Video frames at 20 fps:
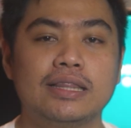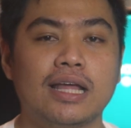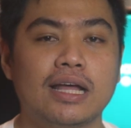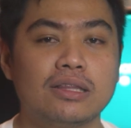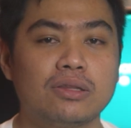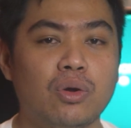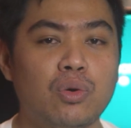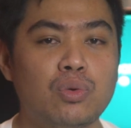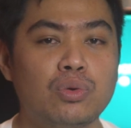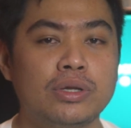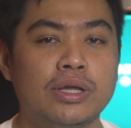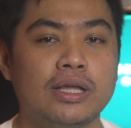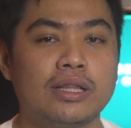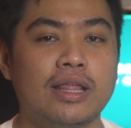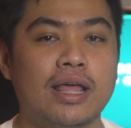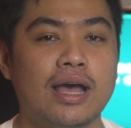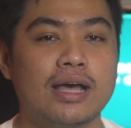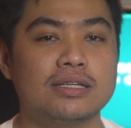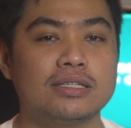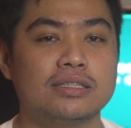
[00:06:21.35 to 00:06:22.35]
not only it
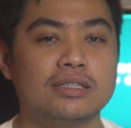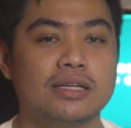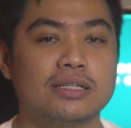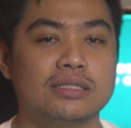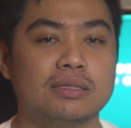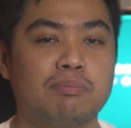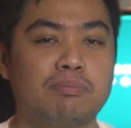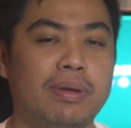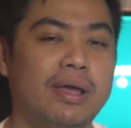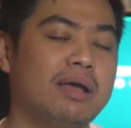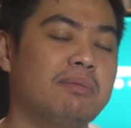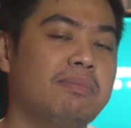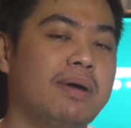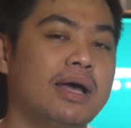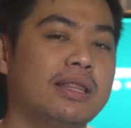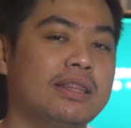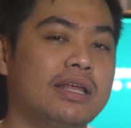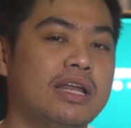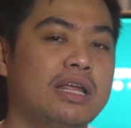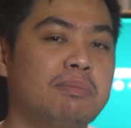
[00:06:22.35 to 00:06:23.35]
has this big
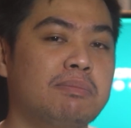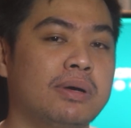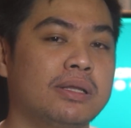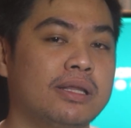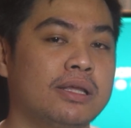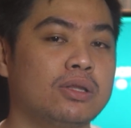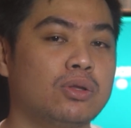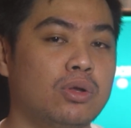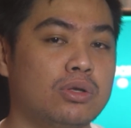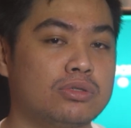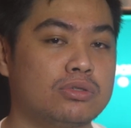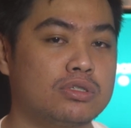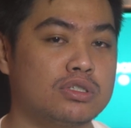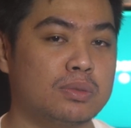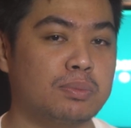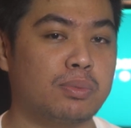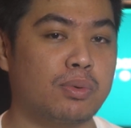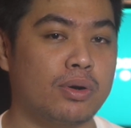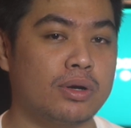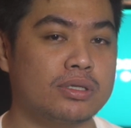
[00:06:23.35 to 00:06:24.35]
battery, but it also
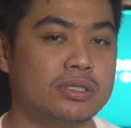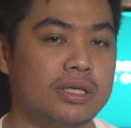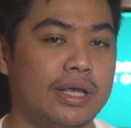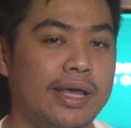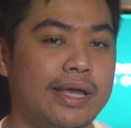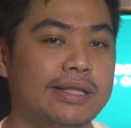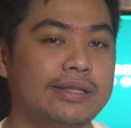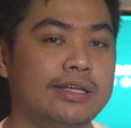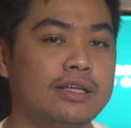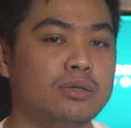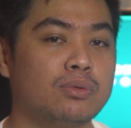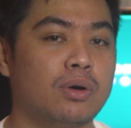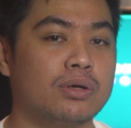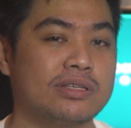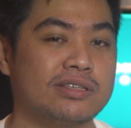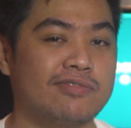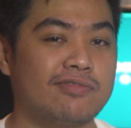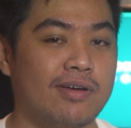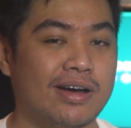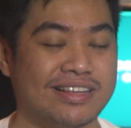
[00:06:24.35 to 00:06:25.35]
supports 18
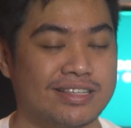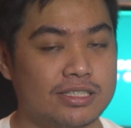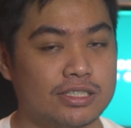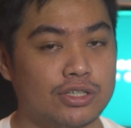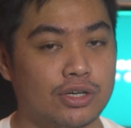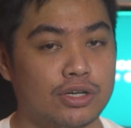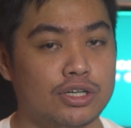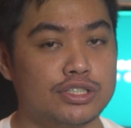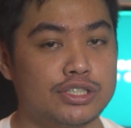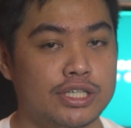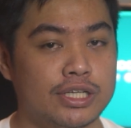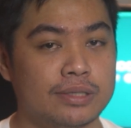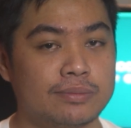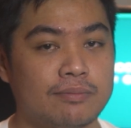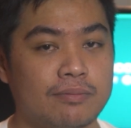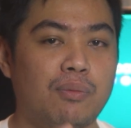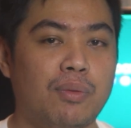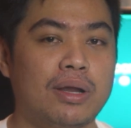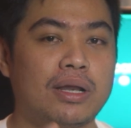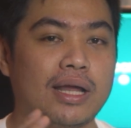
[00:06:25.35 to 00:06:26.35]
watts fast charging.
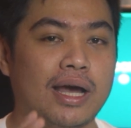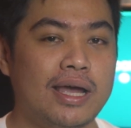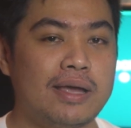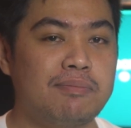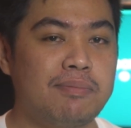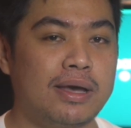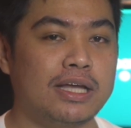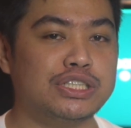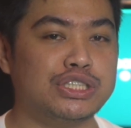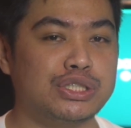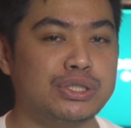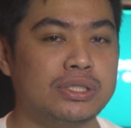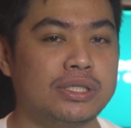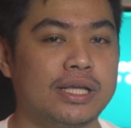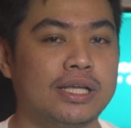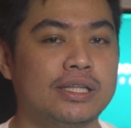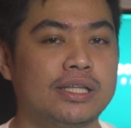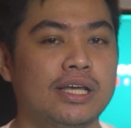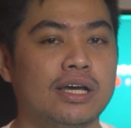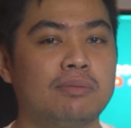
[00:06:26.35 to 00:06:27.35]
Well, I mentioned
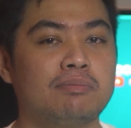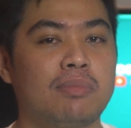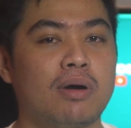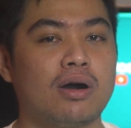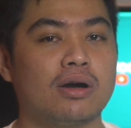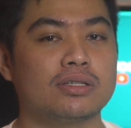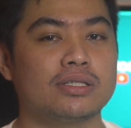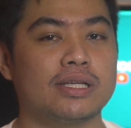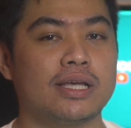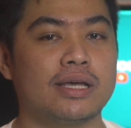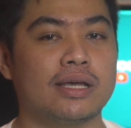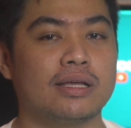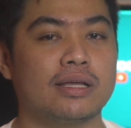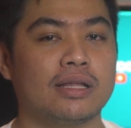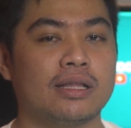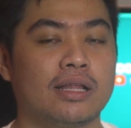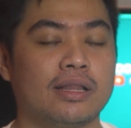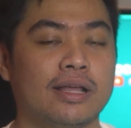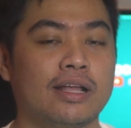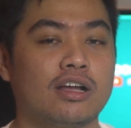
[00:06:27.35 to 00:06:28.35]
in the unboxing
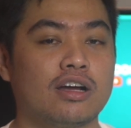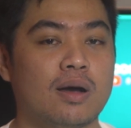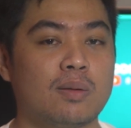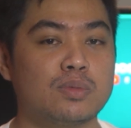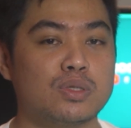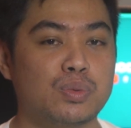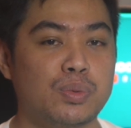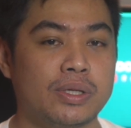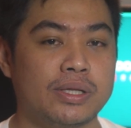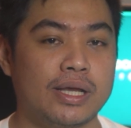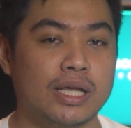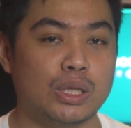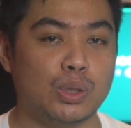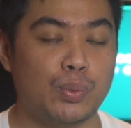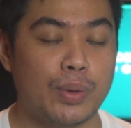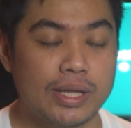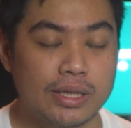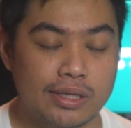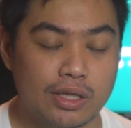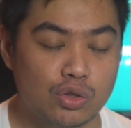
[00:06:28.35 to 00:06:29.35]
that it comes with a
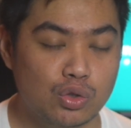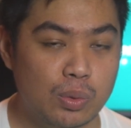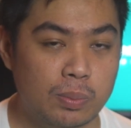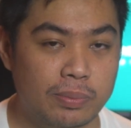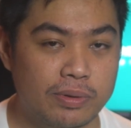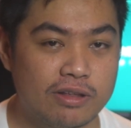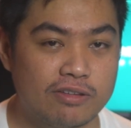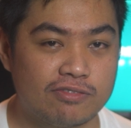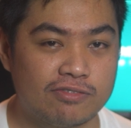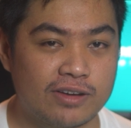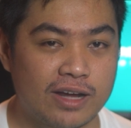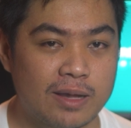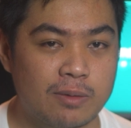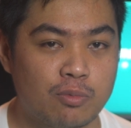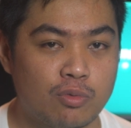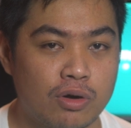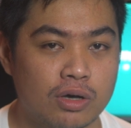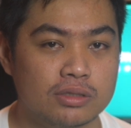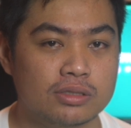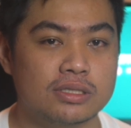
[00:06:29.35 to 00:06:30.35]
22.5
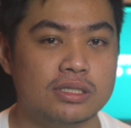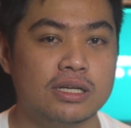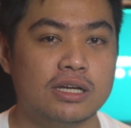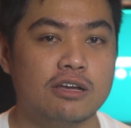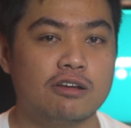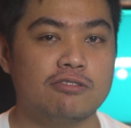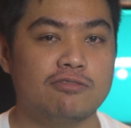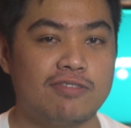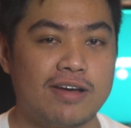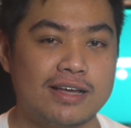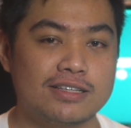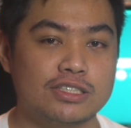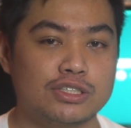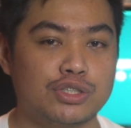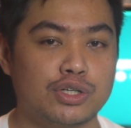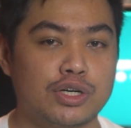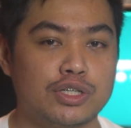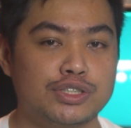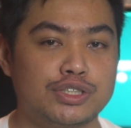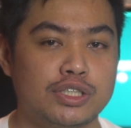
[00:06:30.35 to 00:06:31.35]
watts fast
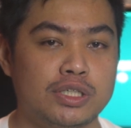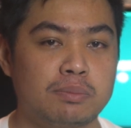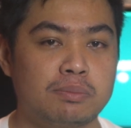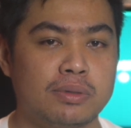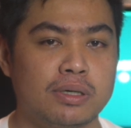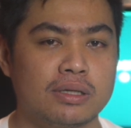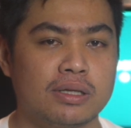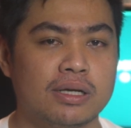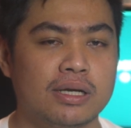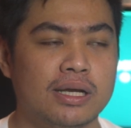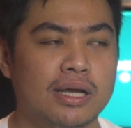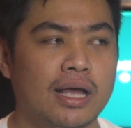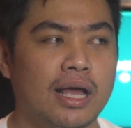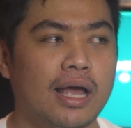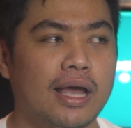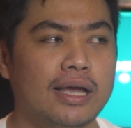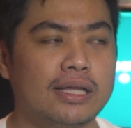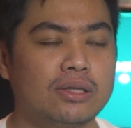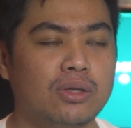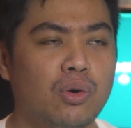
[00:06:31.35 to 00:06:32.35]
charger, but
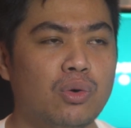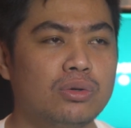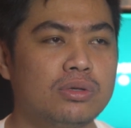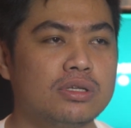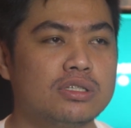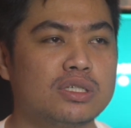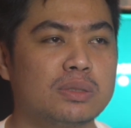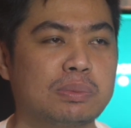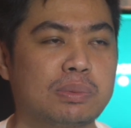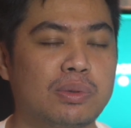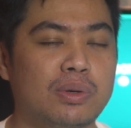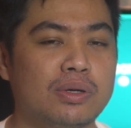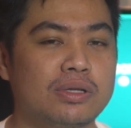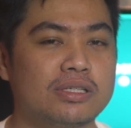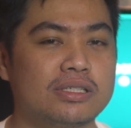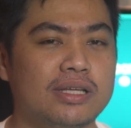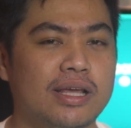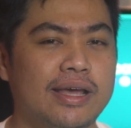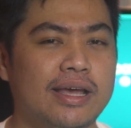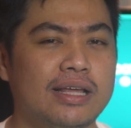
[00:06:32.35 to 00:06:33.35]
it only
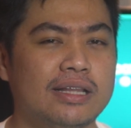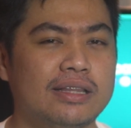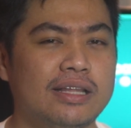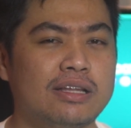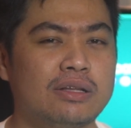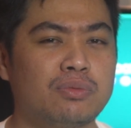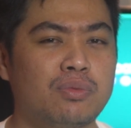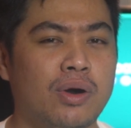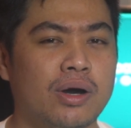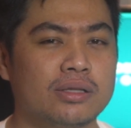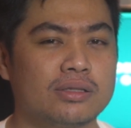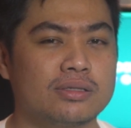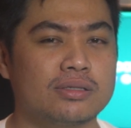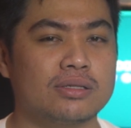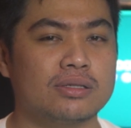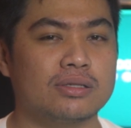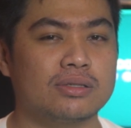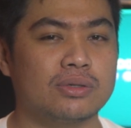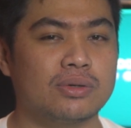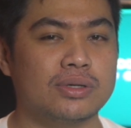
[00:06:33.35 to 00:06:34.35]
supports 18 watts,
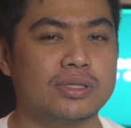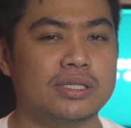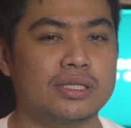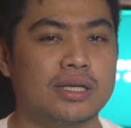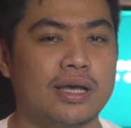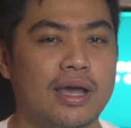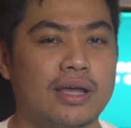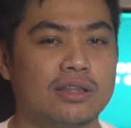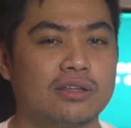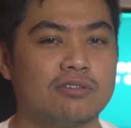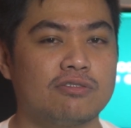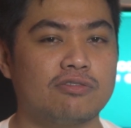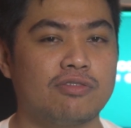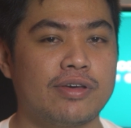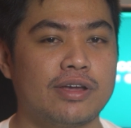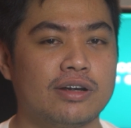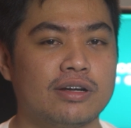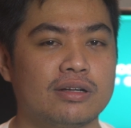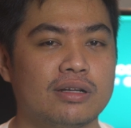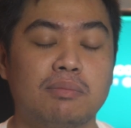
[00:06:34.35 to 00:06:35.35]
so it's kind of
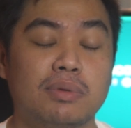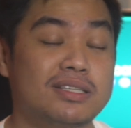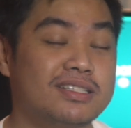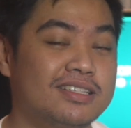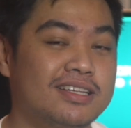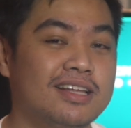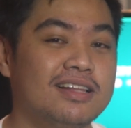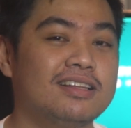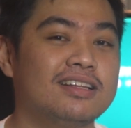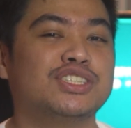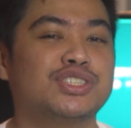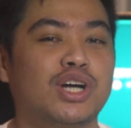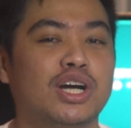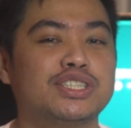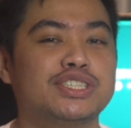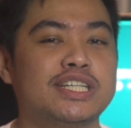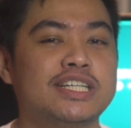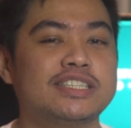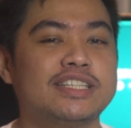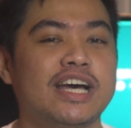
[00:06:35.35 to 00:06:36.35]
weird. But still,
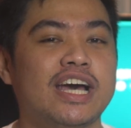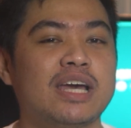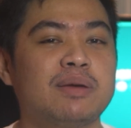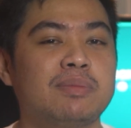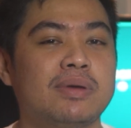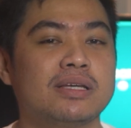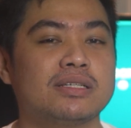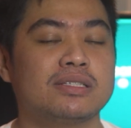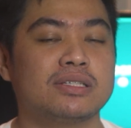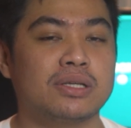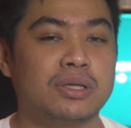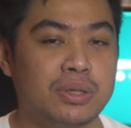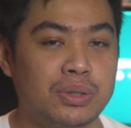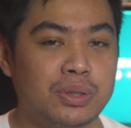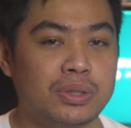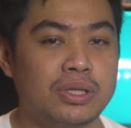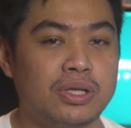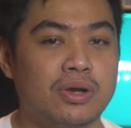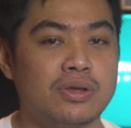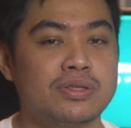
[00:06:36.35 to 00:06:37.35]
charging time is
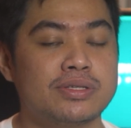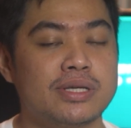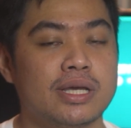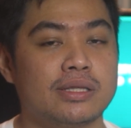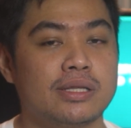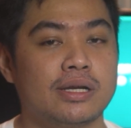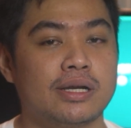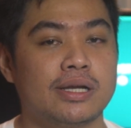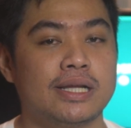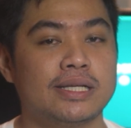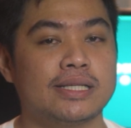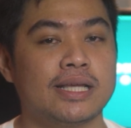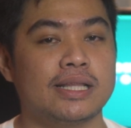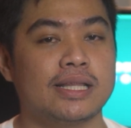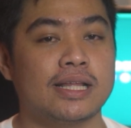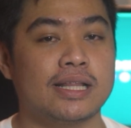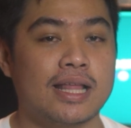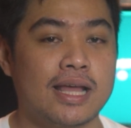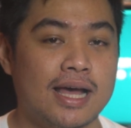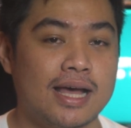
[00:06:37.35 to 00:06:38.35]
good considering that
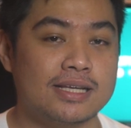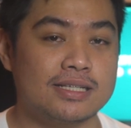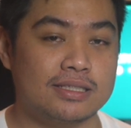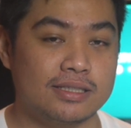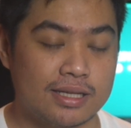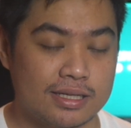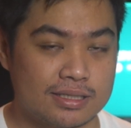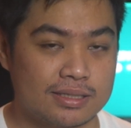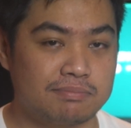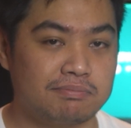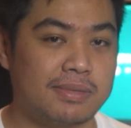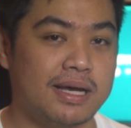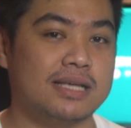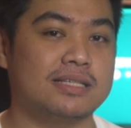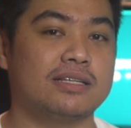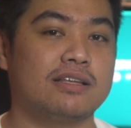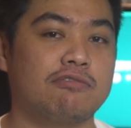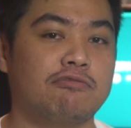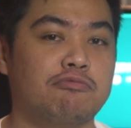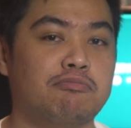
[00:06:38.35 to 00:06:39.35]
it has this massive